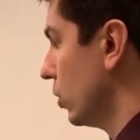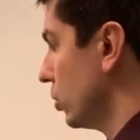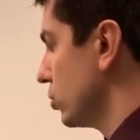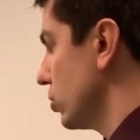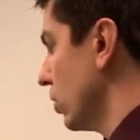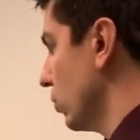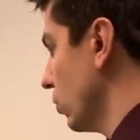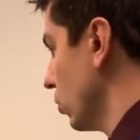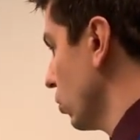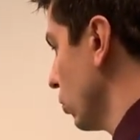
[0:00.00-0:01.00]
So
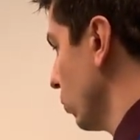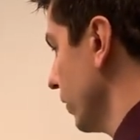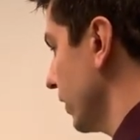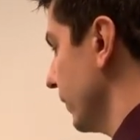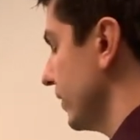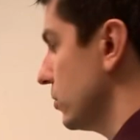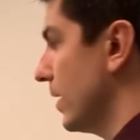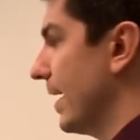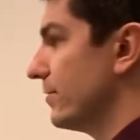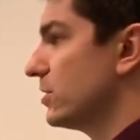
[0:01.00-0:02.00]
we're going to
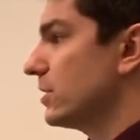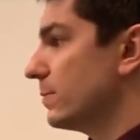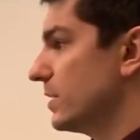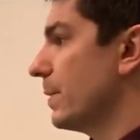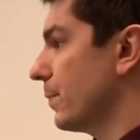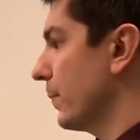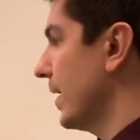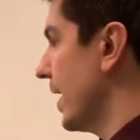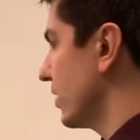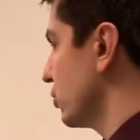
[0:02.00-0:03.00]
have some type of
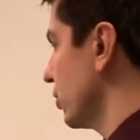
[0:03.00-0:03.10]
reaction